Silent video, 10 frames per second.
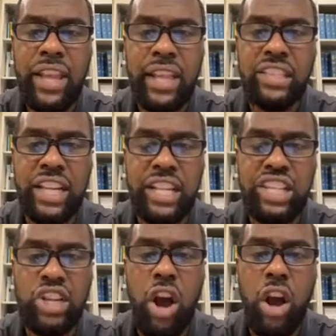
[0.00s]
in
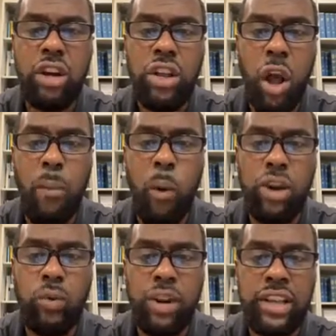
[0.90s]
CDCR on more
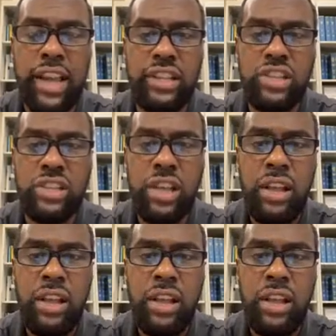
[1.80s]
than one occasion.